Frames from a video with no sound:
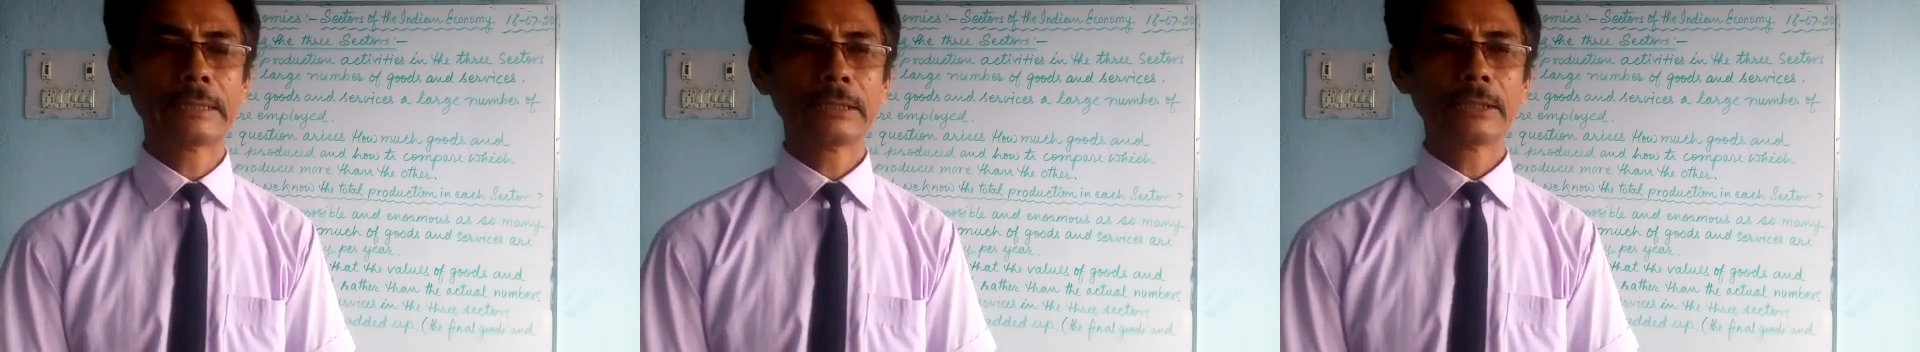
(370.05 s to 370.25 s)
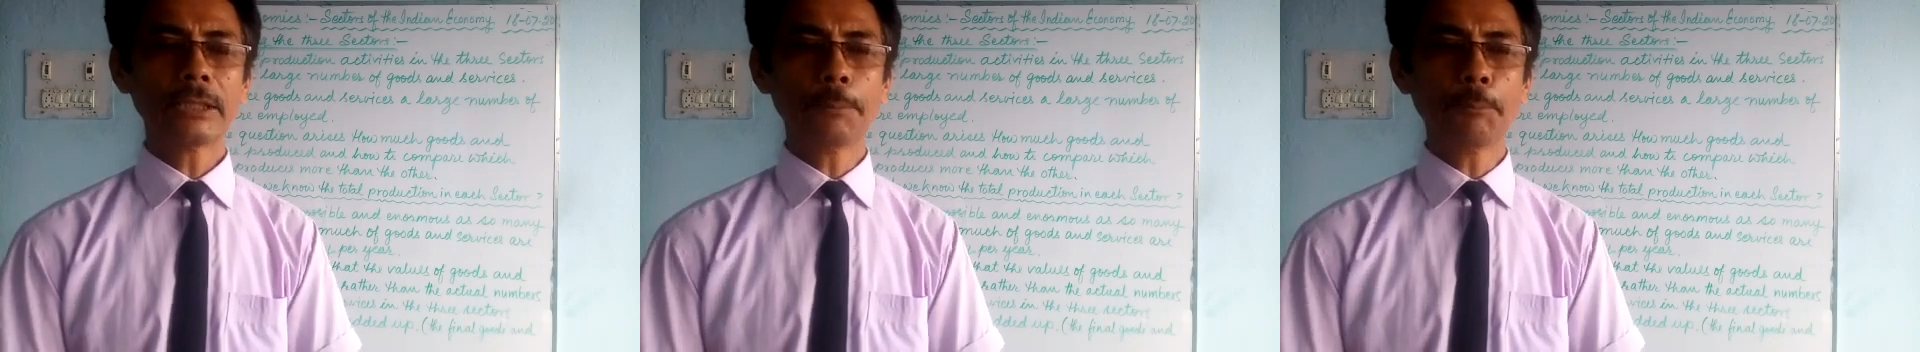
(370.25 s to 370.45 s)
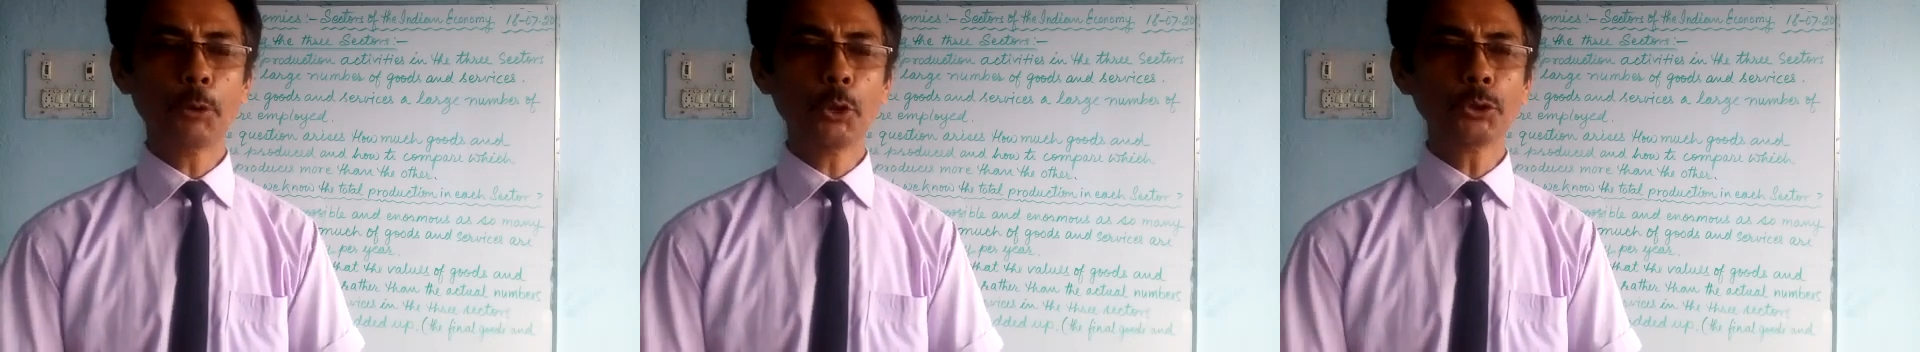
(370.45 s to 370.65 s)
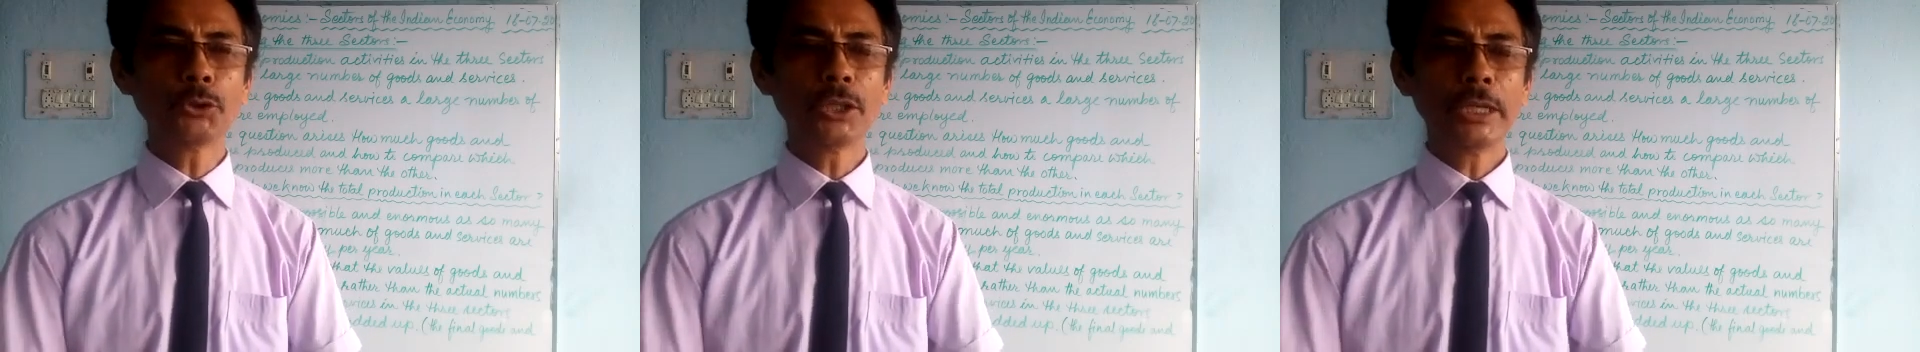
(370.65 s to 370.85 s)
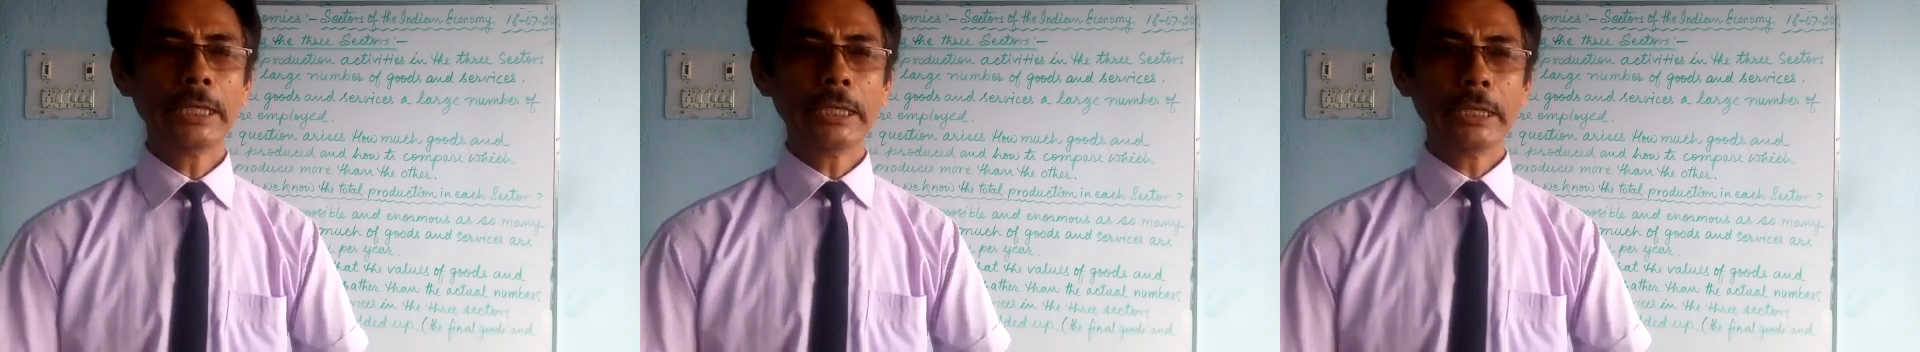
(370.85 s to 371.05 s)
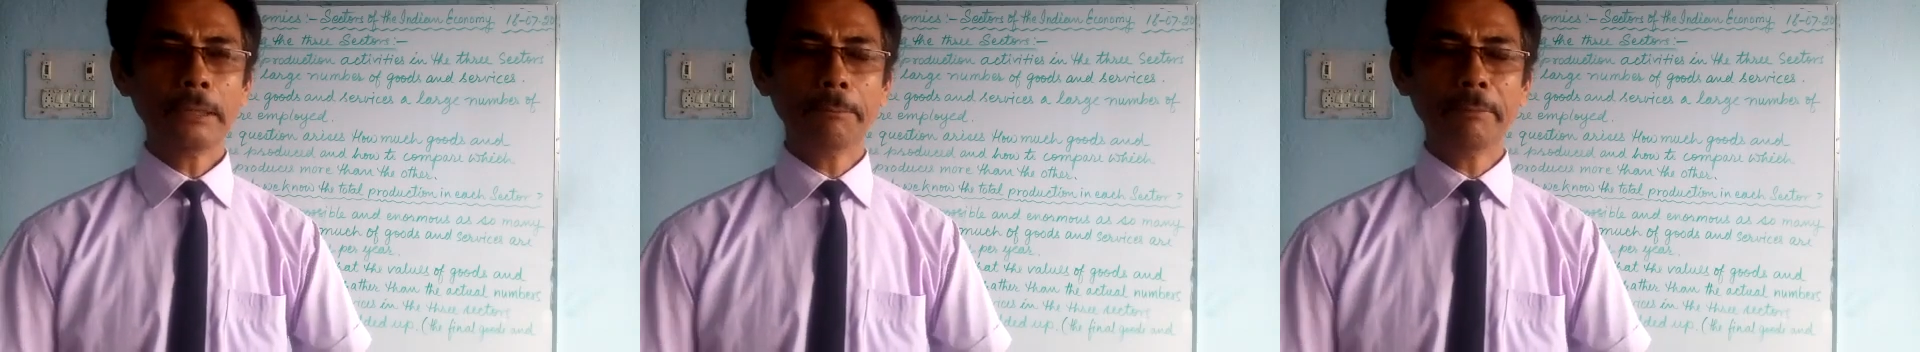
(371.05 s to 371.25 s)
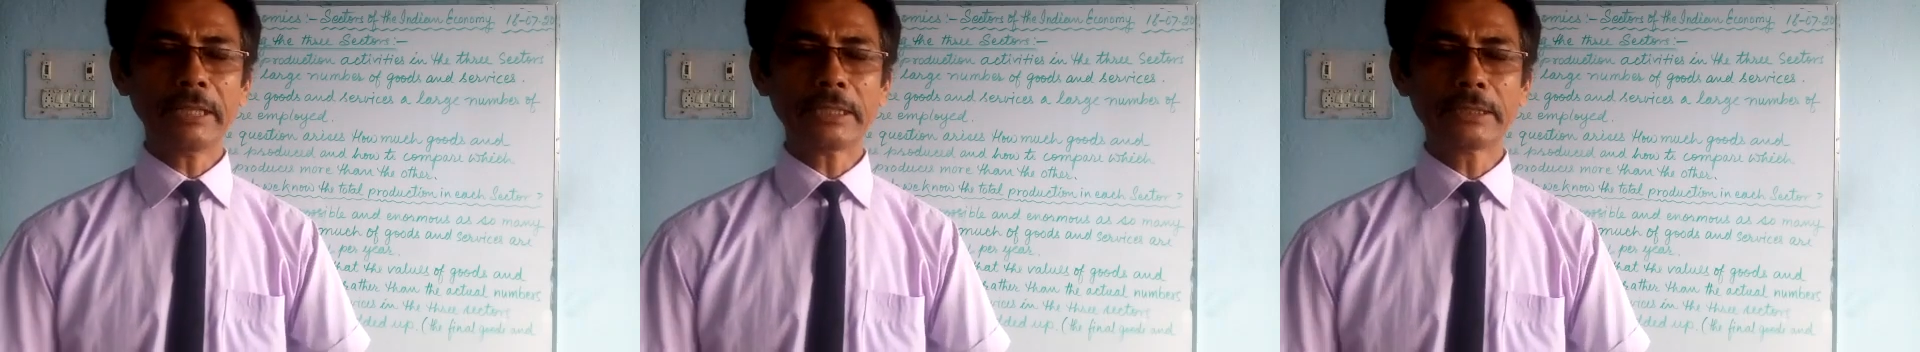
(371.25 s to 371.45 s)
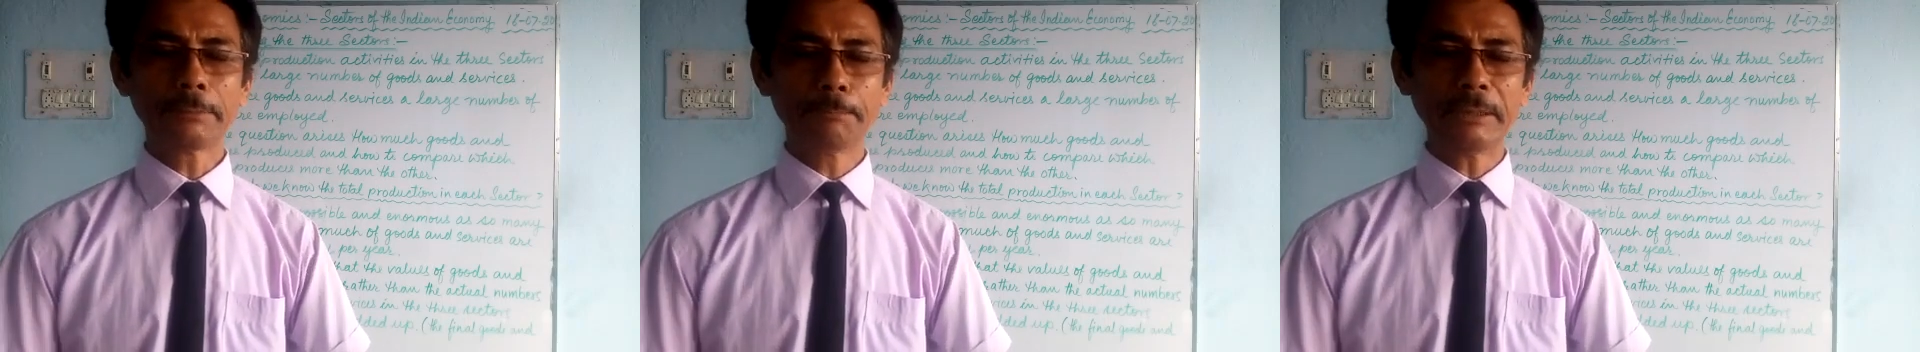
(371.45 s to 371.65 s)
Suppose he
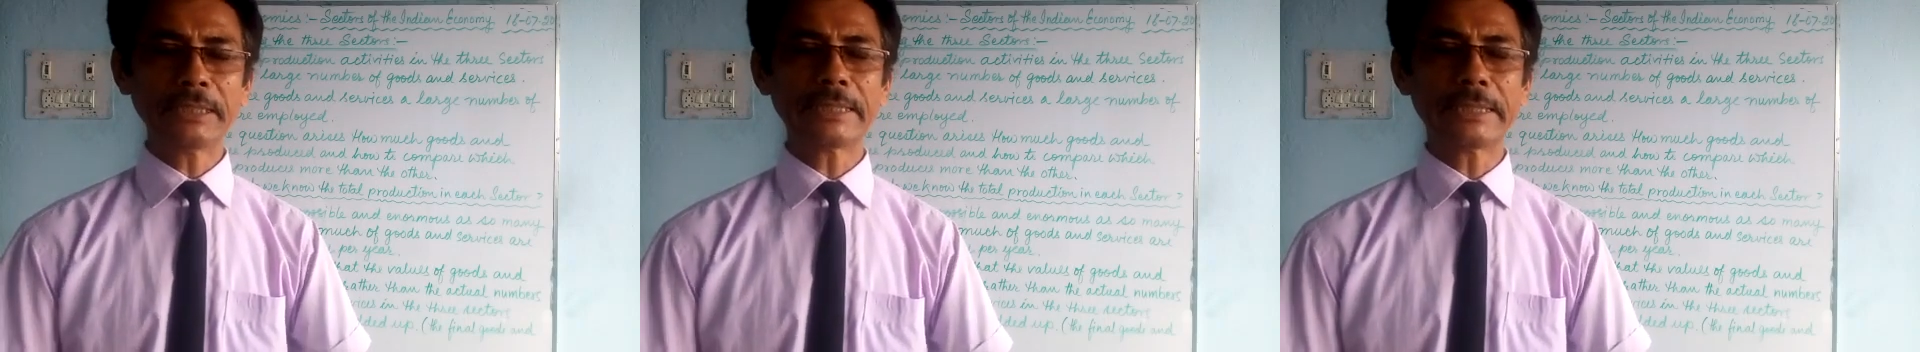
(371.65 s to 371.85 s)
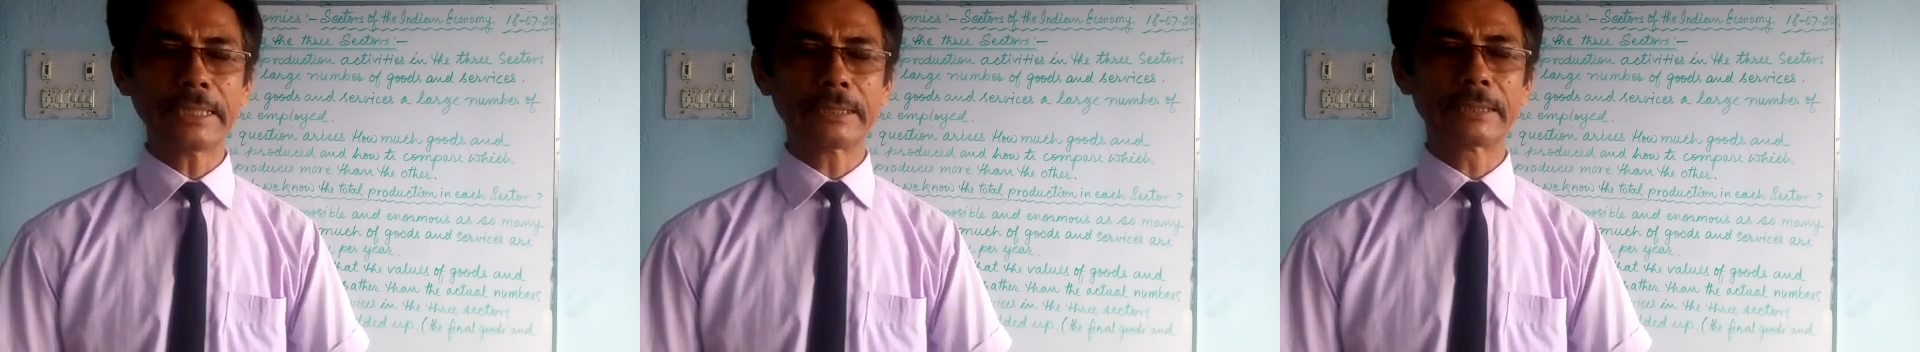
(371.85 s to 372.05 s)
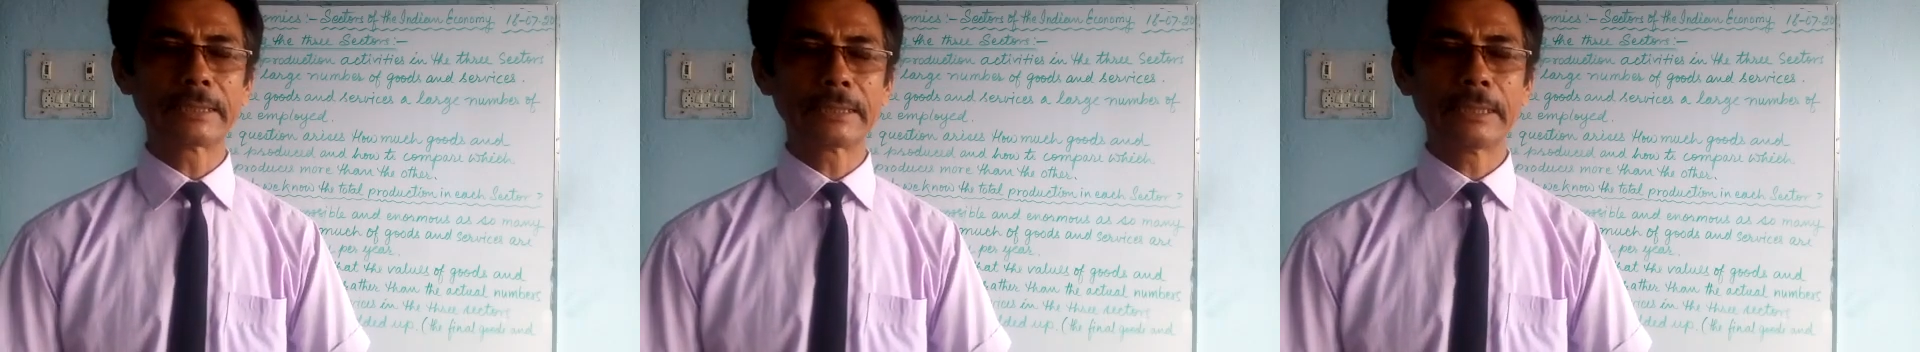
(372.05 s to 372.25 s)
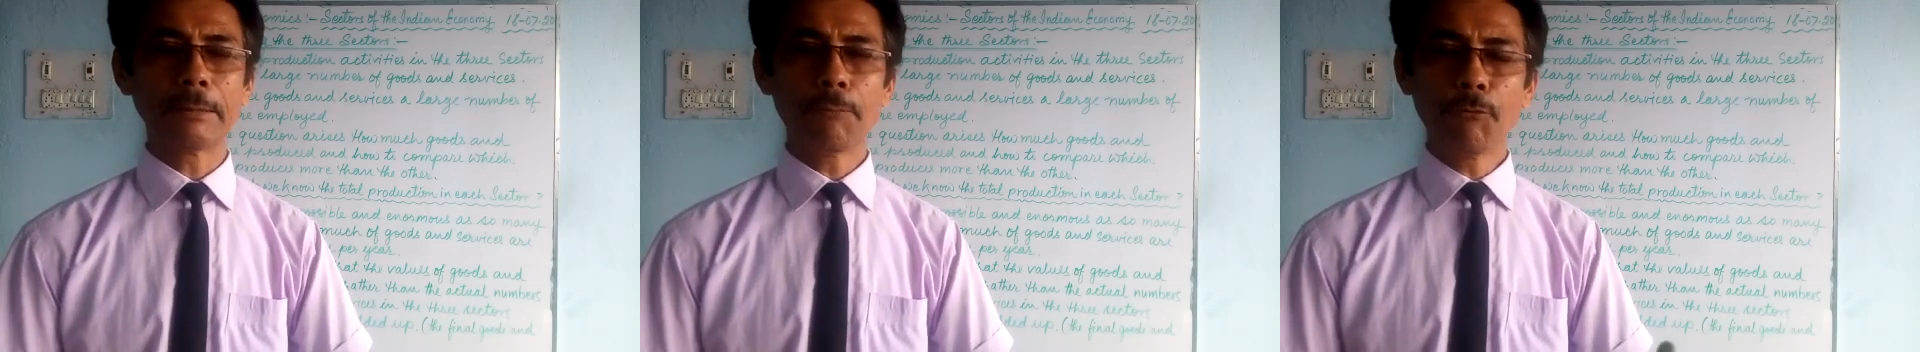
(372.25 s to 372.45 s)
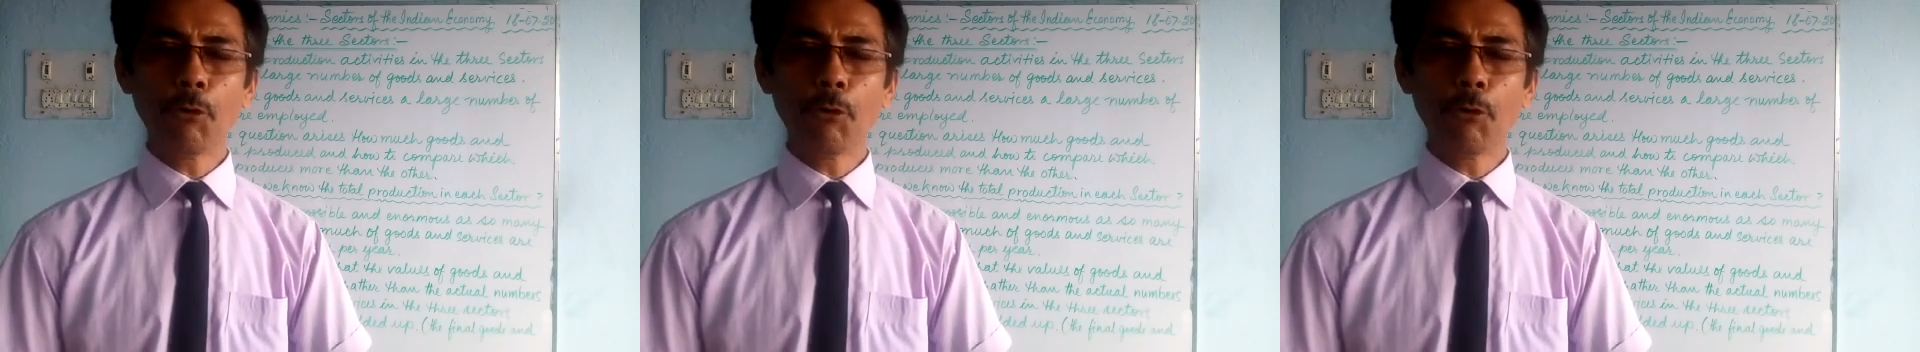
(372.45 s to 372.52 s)
makes biscuits,